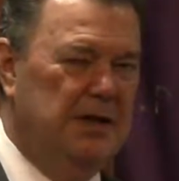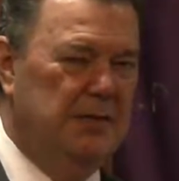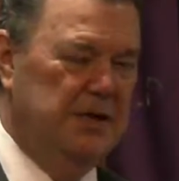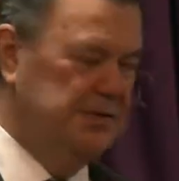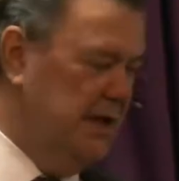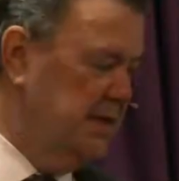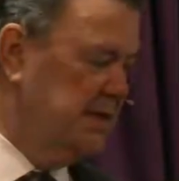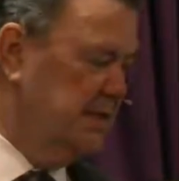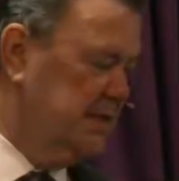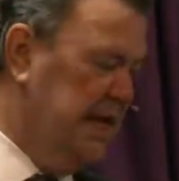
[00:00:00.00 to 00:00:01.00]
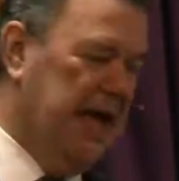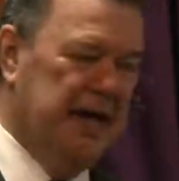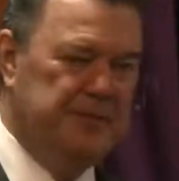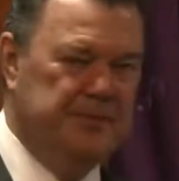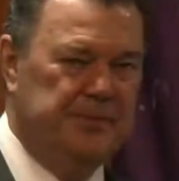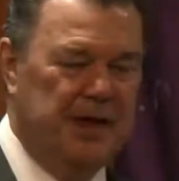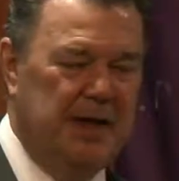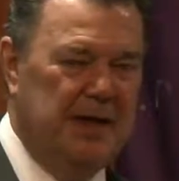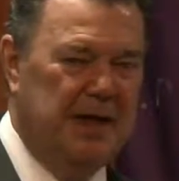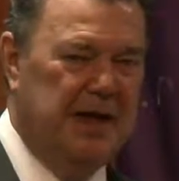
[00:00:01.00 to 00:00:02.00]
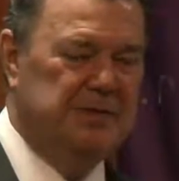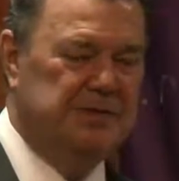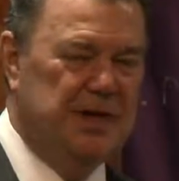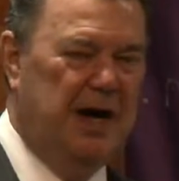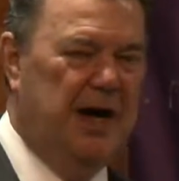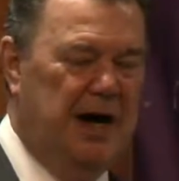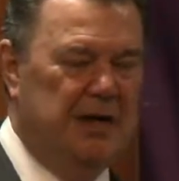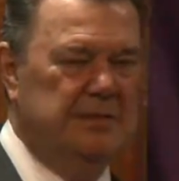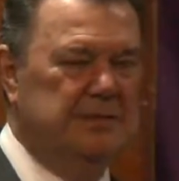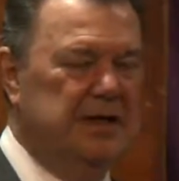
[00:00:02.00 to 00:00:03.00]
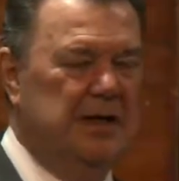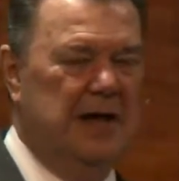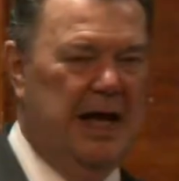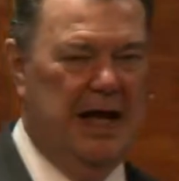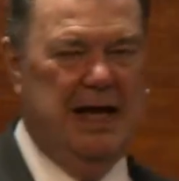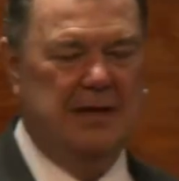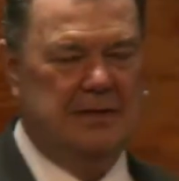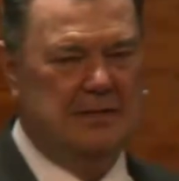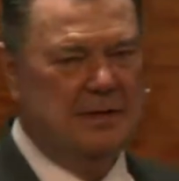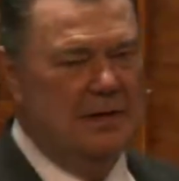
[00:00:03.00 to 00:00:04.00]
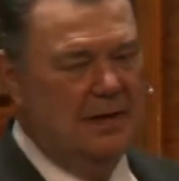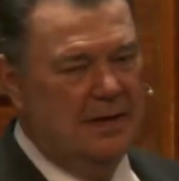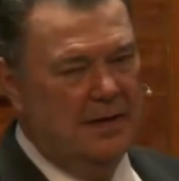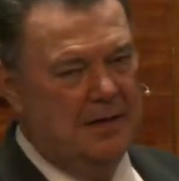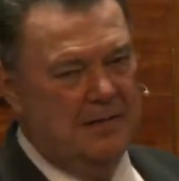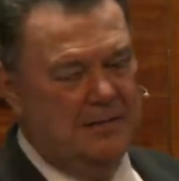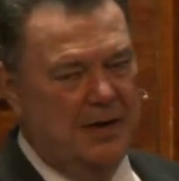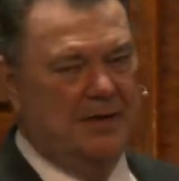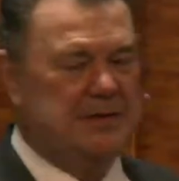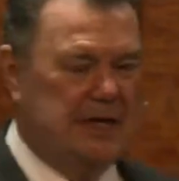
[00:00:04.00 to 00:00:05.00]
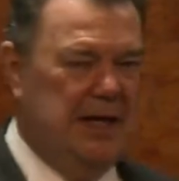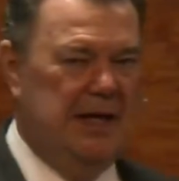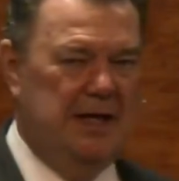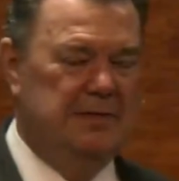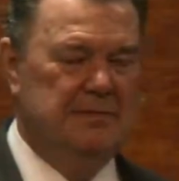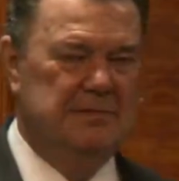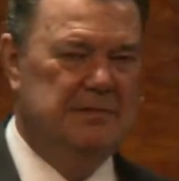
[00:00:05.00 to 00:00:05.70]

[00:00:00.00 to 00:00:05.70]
When Jesus said in John 8, 13,